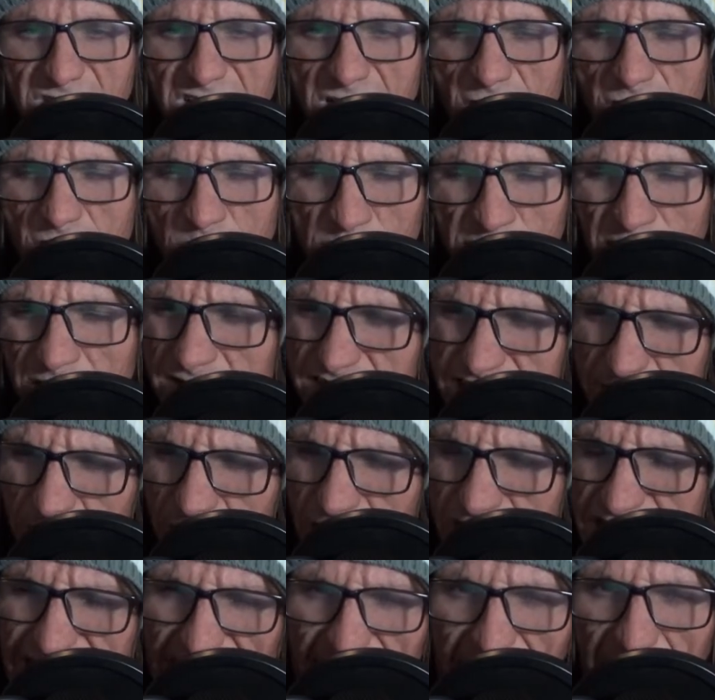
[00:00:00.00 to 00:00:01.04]
the
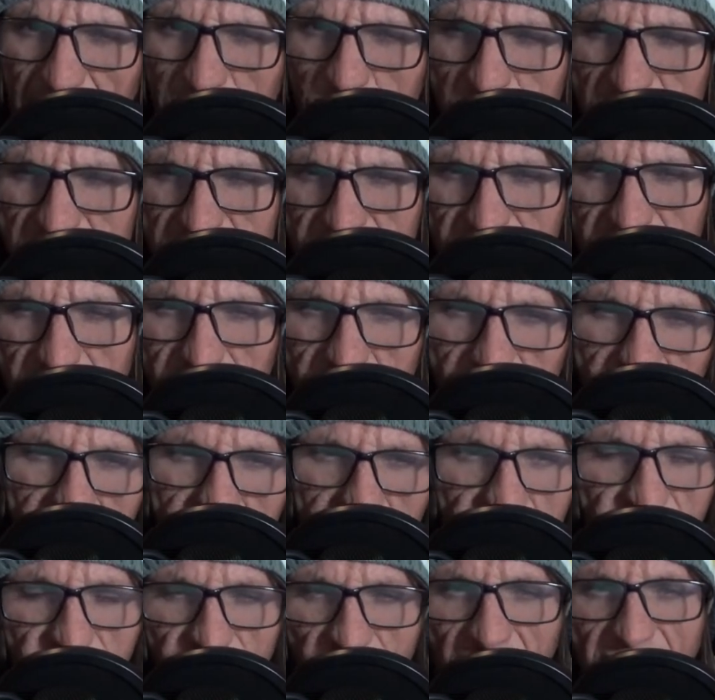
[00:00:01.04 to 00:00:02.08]
principal's hat was
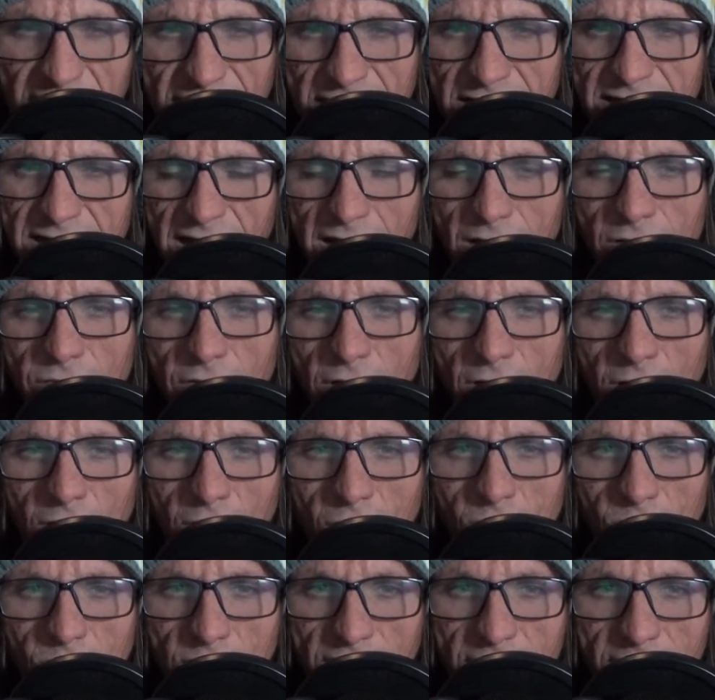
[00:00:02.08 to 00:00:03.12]
flying down the
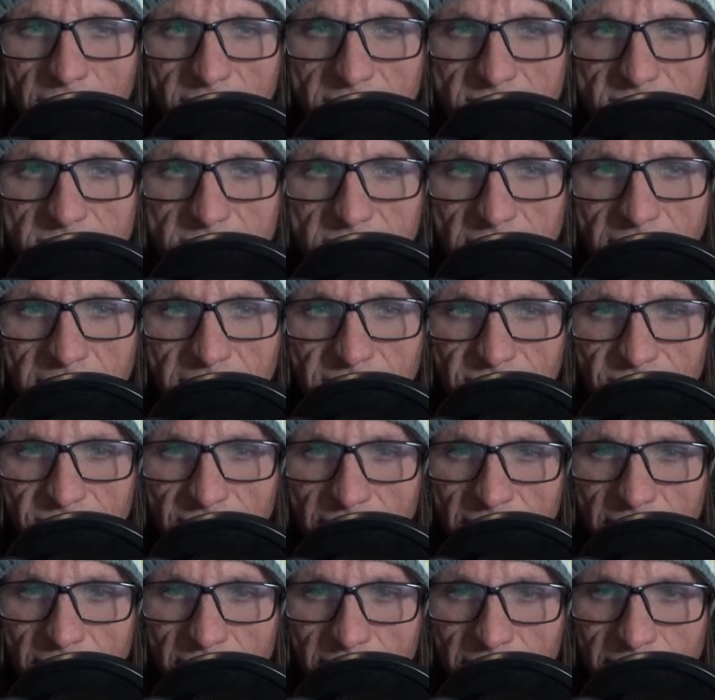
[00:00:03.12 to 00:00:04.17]
hallway and stuff,
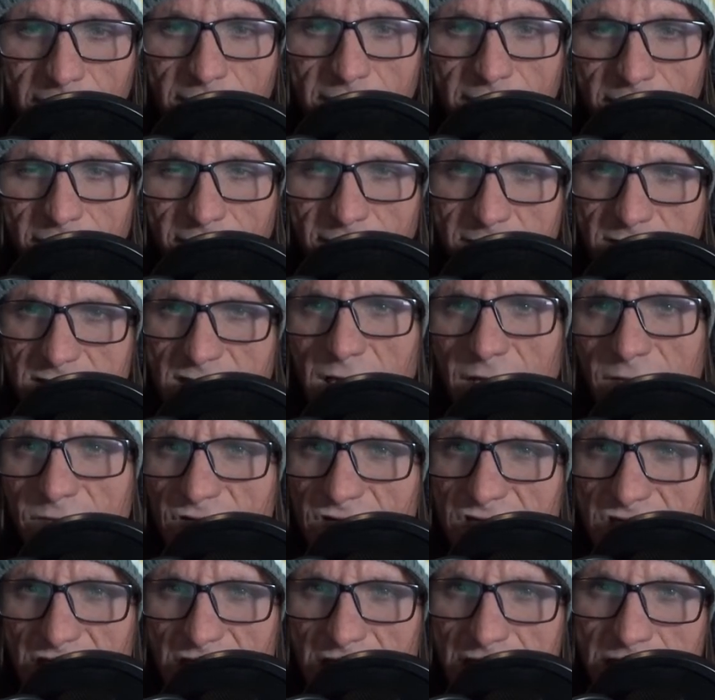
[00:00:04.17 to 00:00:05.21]
and uh, it was
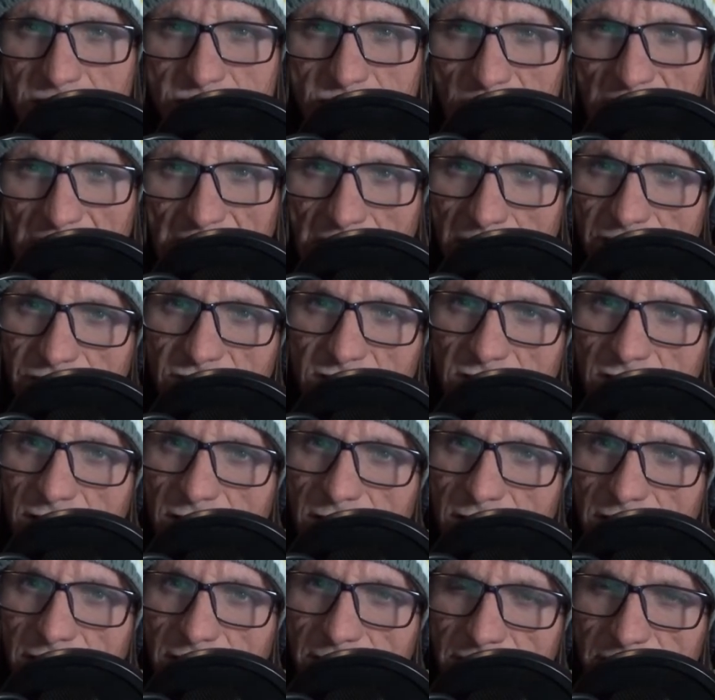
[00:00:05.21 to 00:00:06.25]
obviously a draft
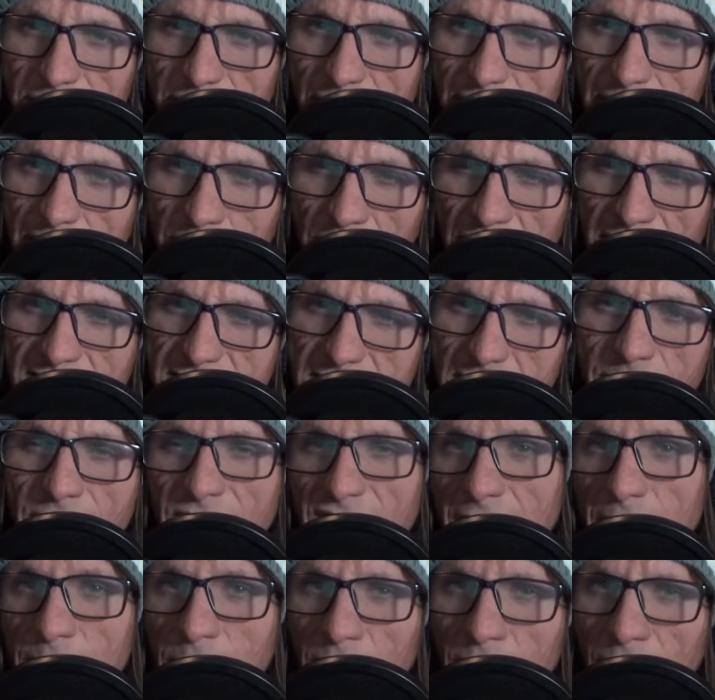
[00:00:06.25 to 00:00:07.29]
created by
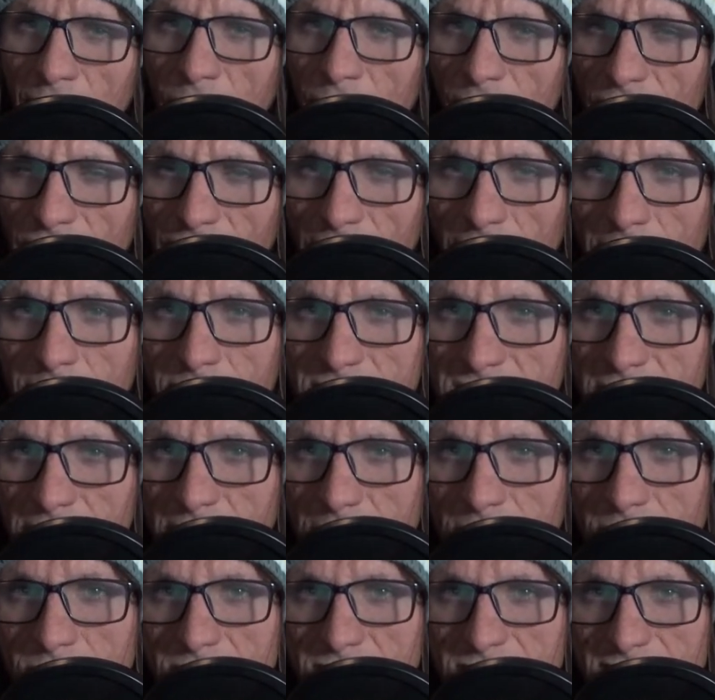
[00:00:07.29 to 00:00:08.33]
something, but Mona thought it was a
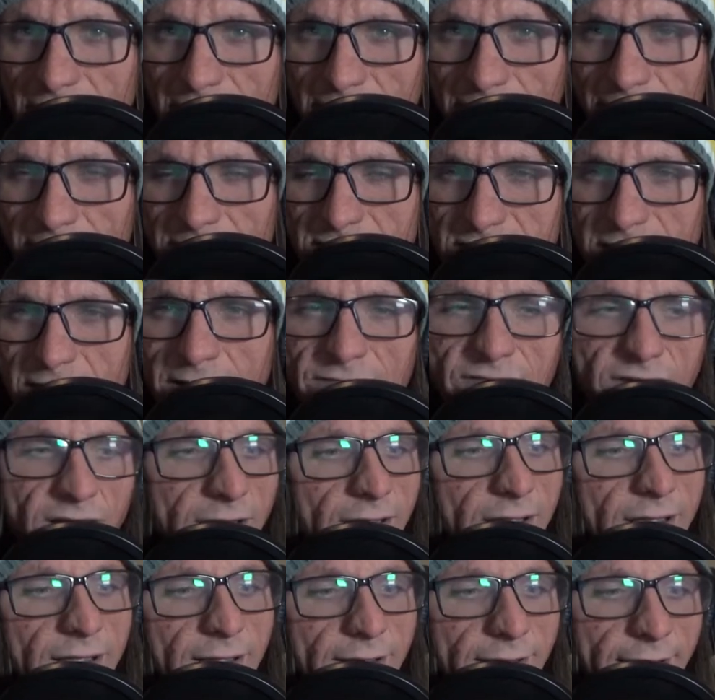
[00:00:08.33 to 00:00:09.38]
ghost taking stuff.
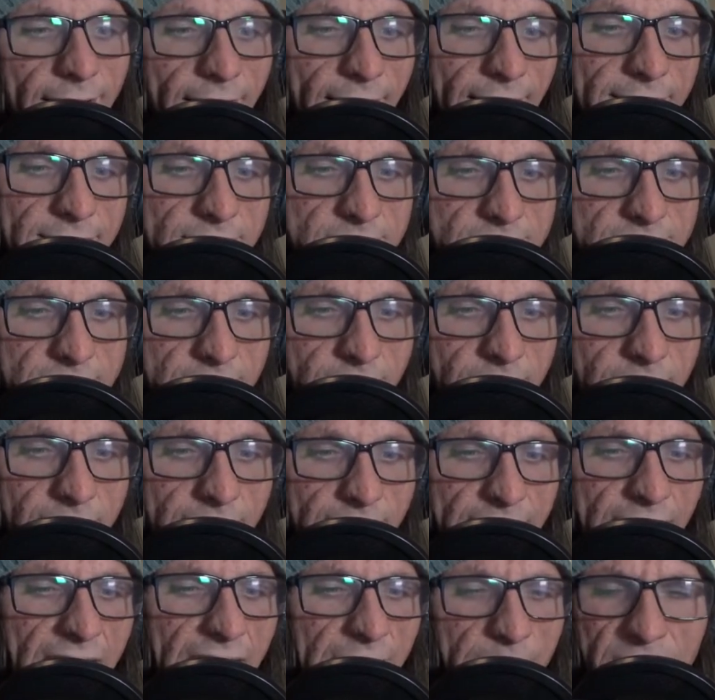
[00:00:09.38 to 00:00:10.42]
And so, uh,
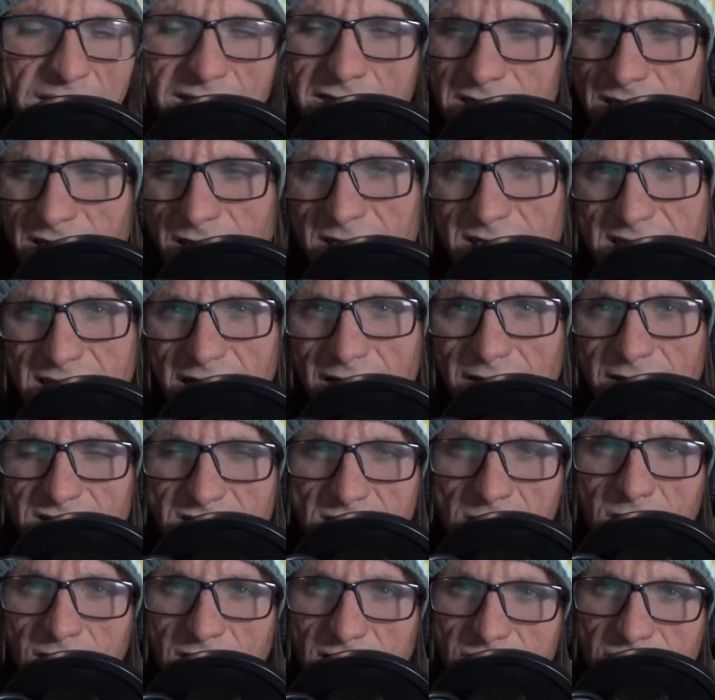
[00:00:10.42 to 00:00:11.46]
yeah, but it turns out it's
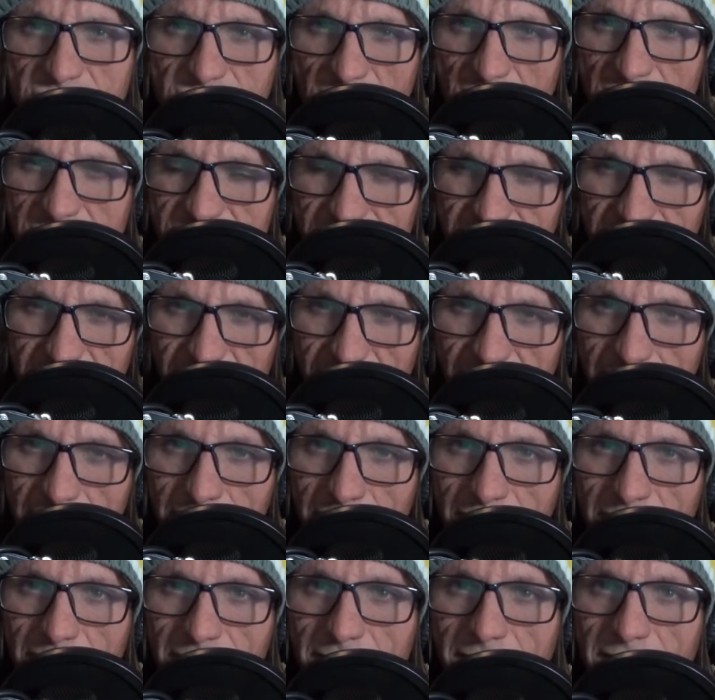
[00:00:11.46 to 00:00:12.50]
all construction.
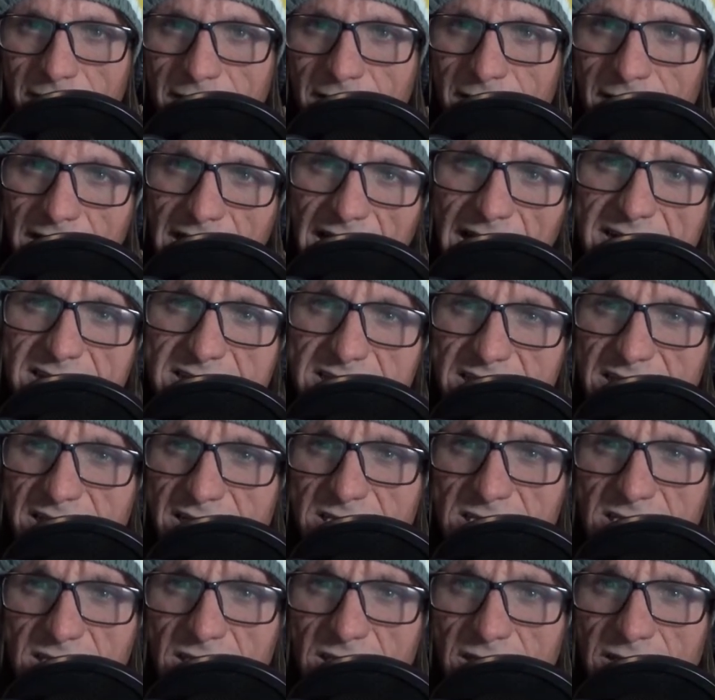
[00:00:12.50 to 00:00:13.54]
And yes, it
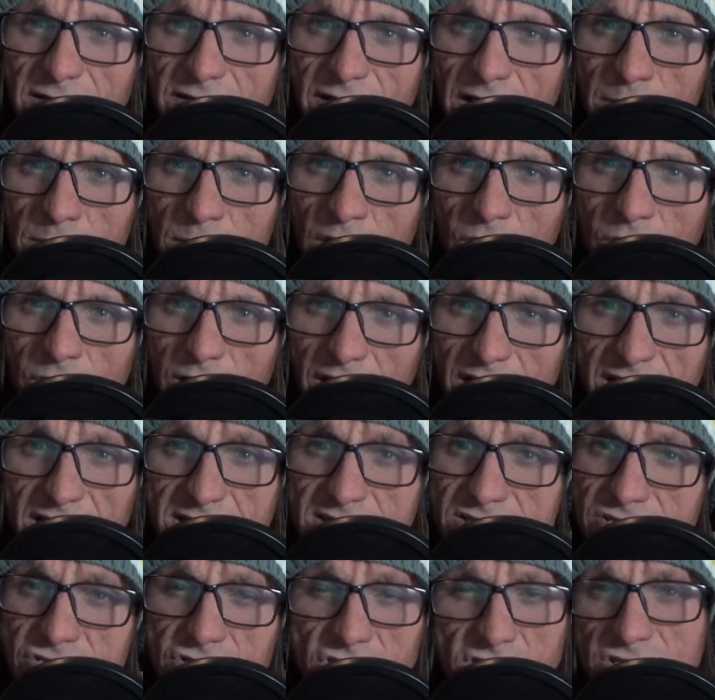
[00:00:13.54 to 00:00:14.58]
is clear that Mona
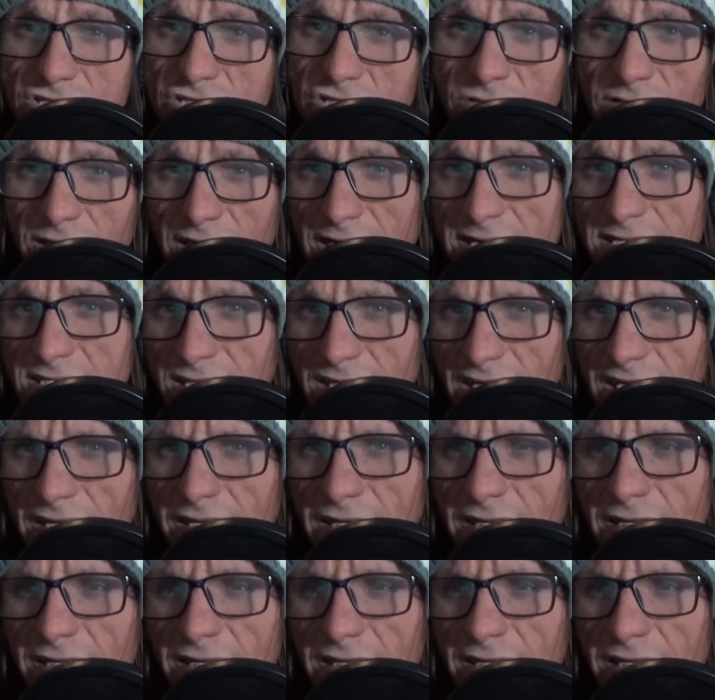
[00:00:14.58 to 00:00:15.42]
is just crazy.